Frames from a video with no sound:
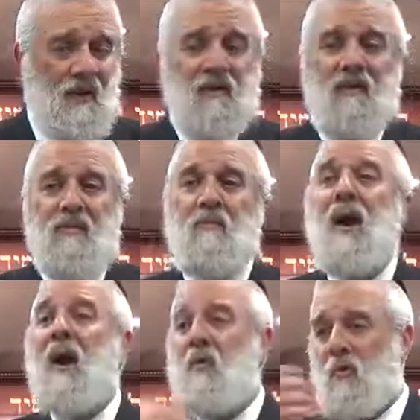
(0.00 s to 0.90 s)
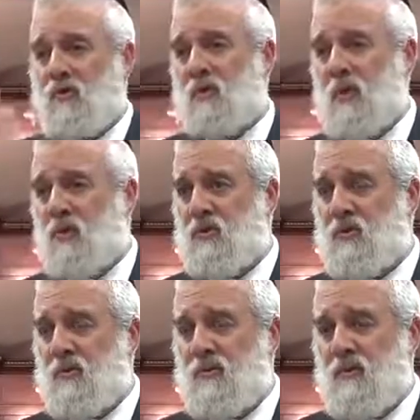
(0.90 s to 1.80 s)
in the power of
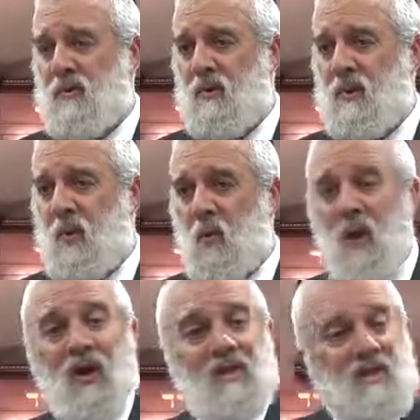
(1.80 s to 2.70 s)
speech while